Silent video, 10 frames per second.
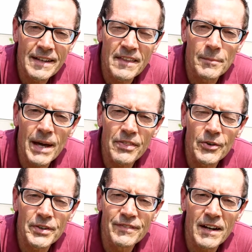length at about
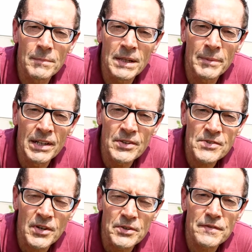35mm,
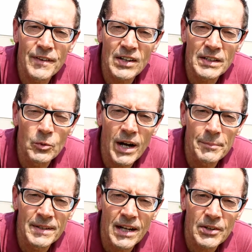so it's fairly
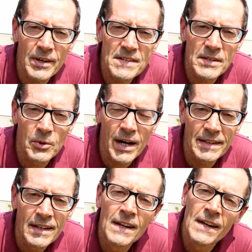wide, but not crazy
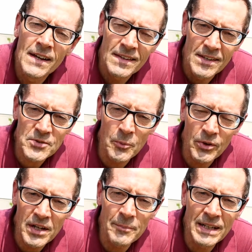wide. This one
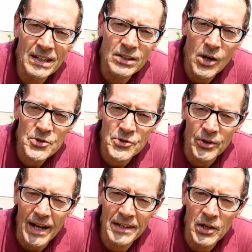we're coming in
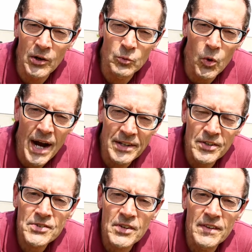closer and going
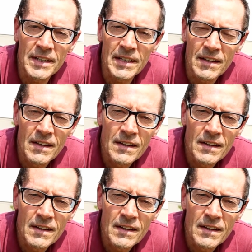wider, so the